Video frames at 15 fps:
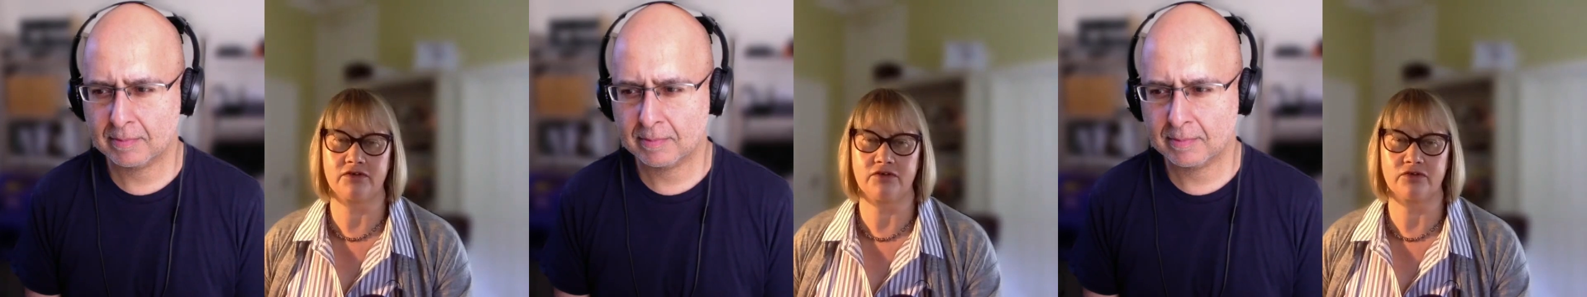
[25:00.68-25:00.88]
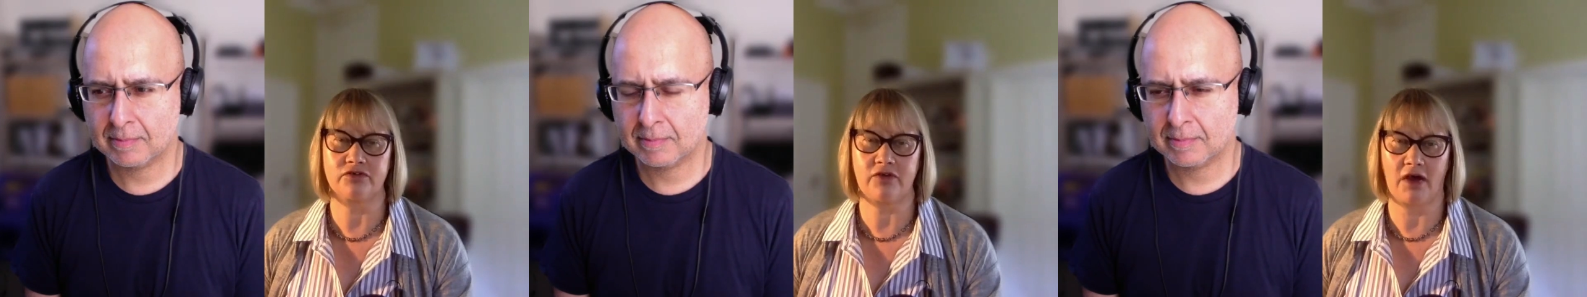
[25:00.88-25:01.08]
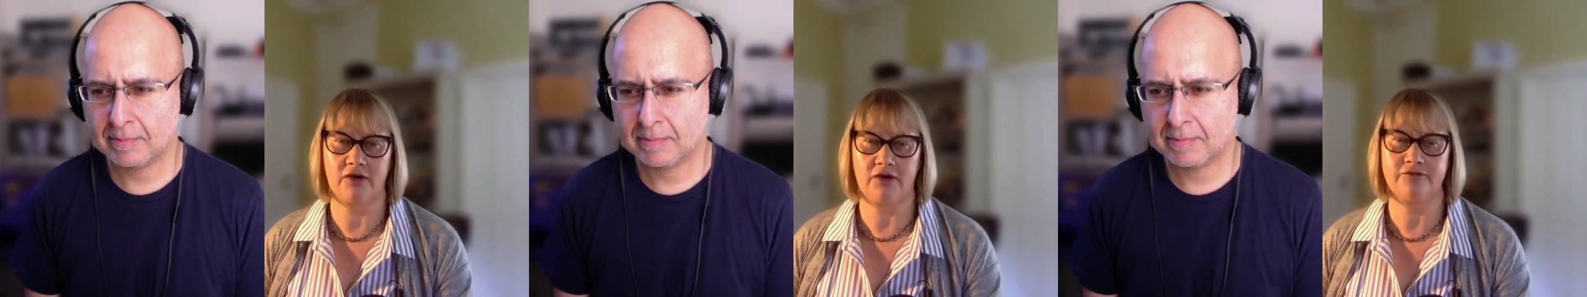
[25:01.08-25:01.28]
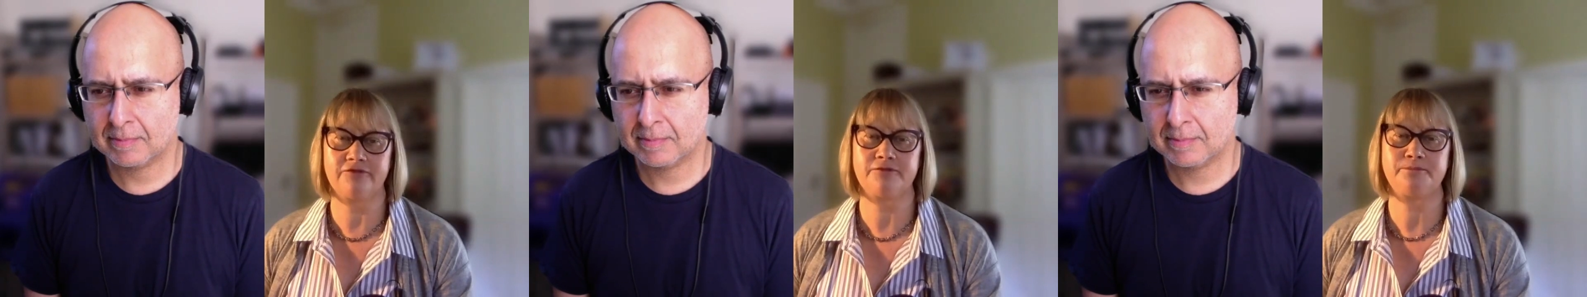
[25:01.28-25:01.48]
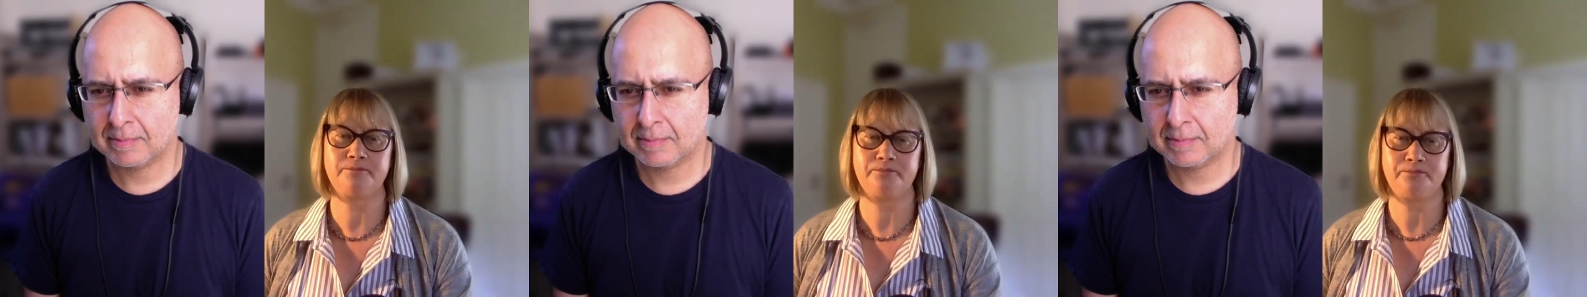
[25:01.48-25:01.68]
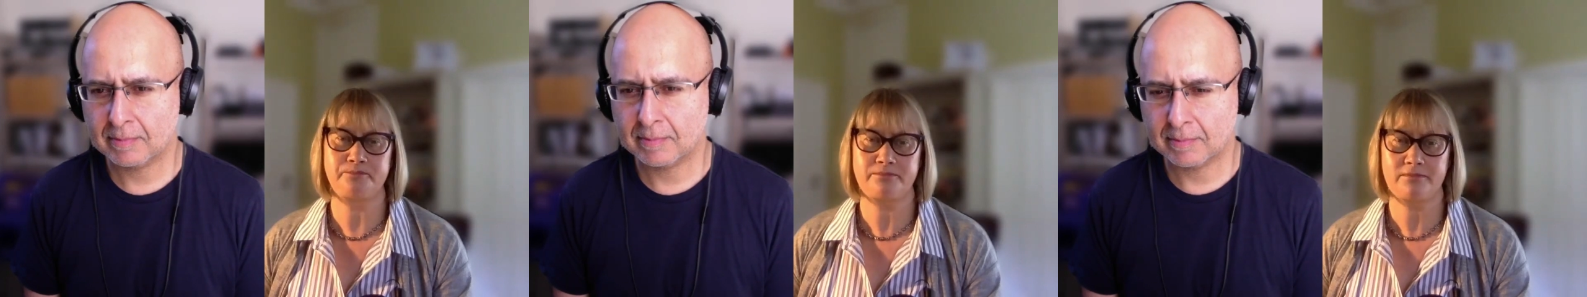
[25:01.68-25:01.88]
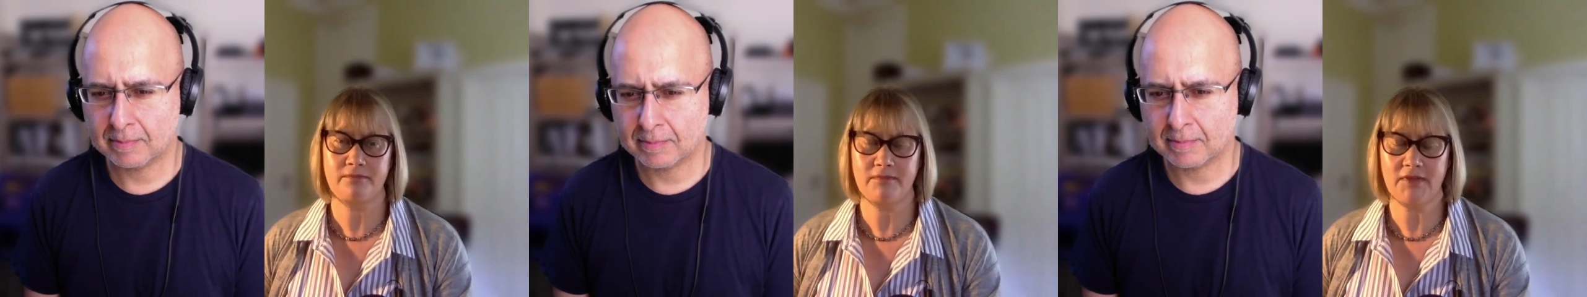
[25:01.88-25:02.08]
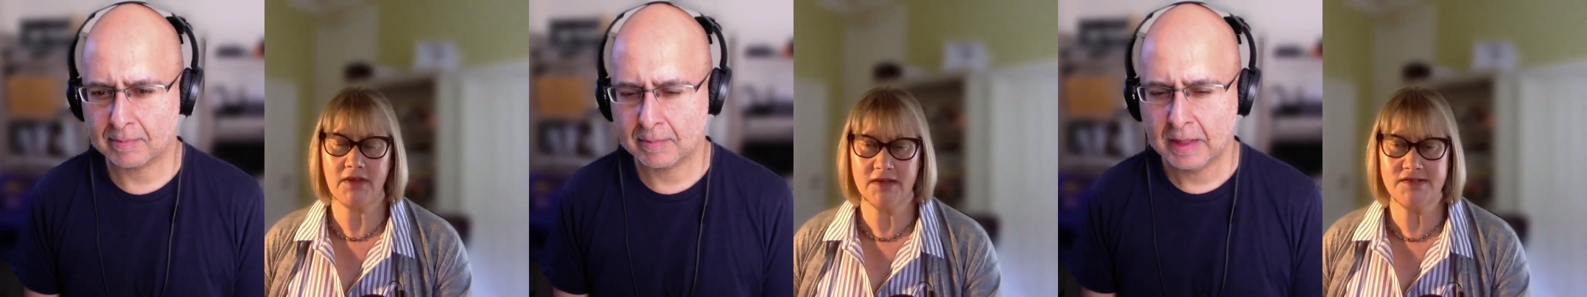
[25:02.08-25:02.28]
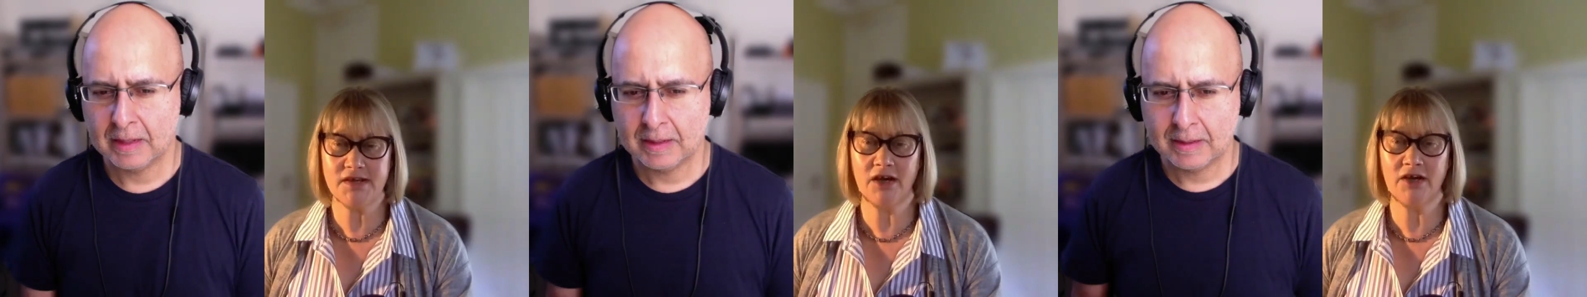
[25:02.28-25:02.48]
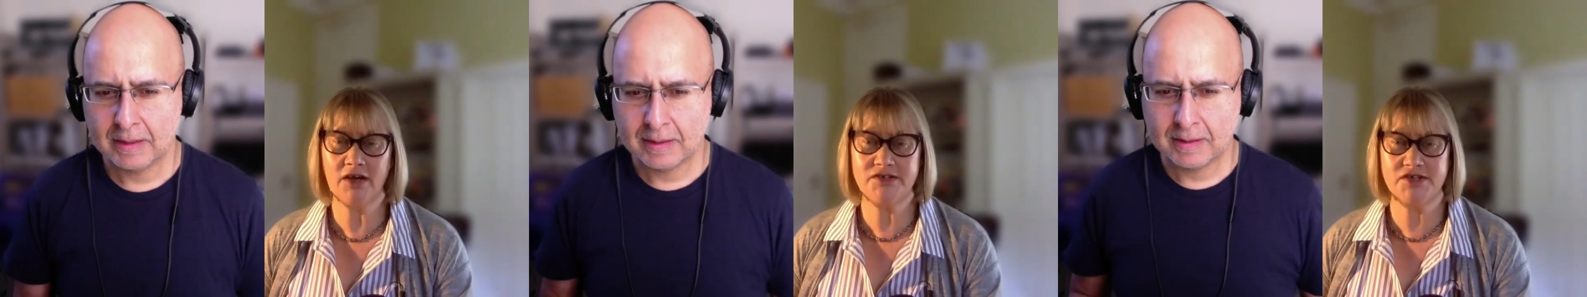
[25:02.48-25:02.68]
Speaker 1: on yourself. Mm. It's
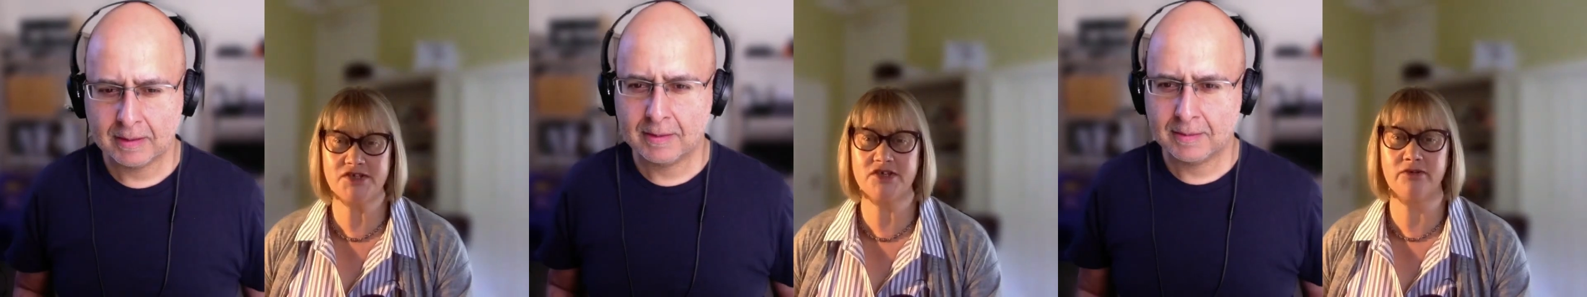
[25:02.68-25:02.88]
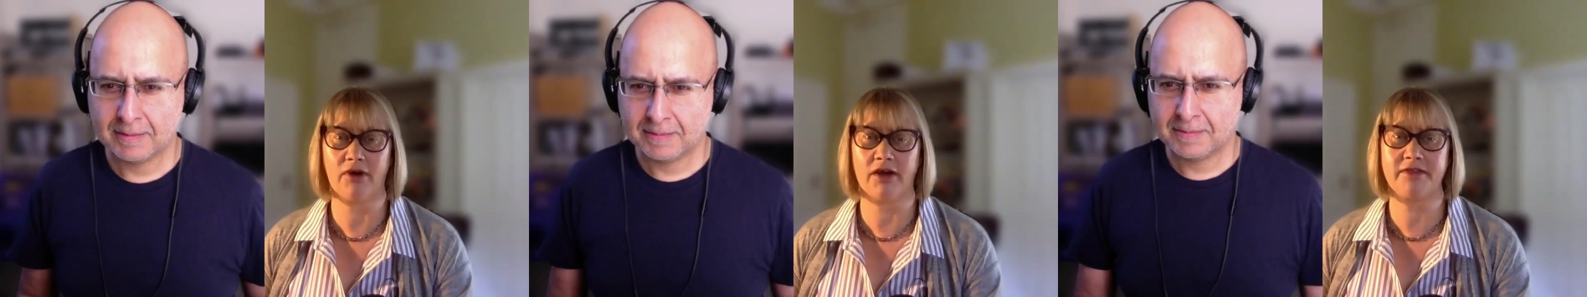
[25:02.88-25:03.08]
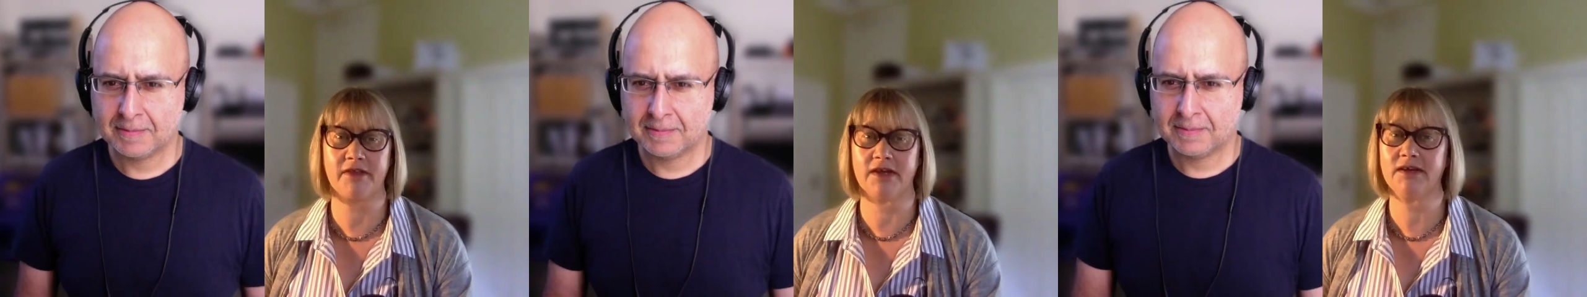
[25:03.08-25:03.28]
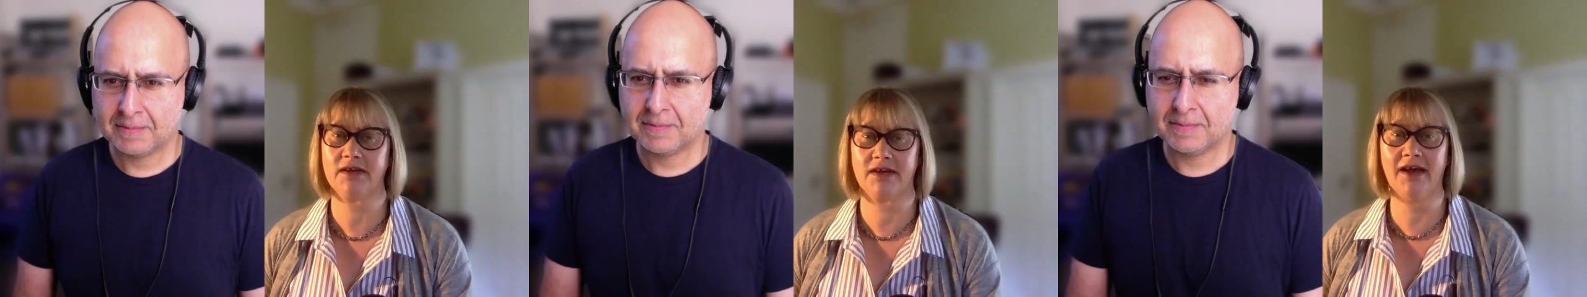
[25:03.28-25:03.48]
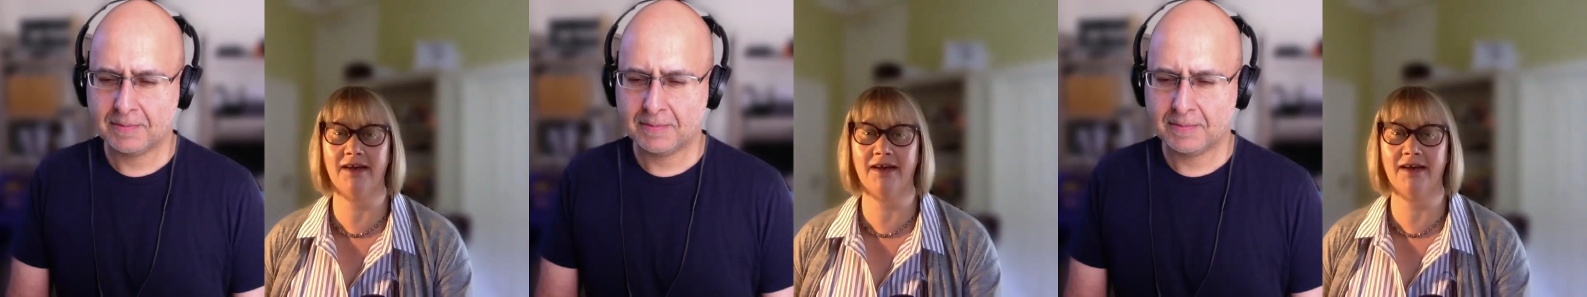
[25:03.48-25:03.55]
hard to do, I think,